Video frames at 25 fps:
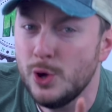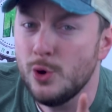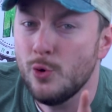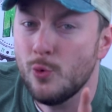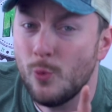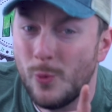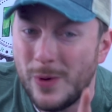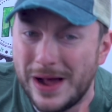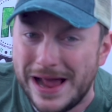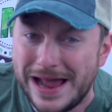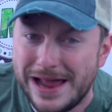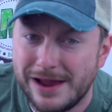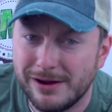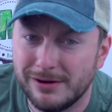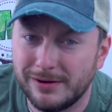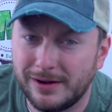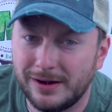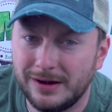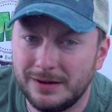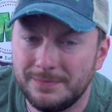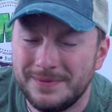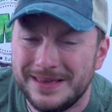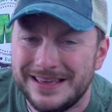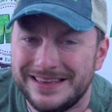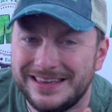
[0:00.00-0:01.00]
We are
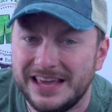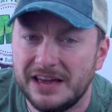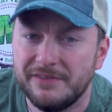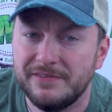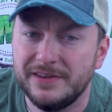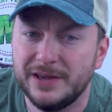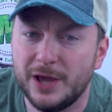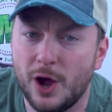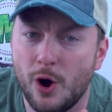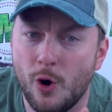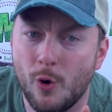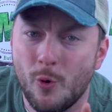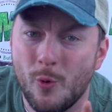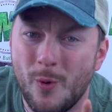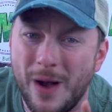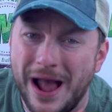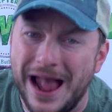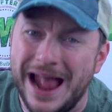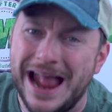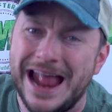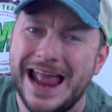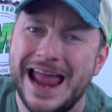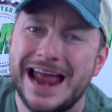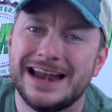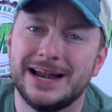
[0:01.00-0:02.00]
going to be giving away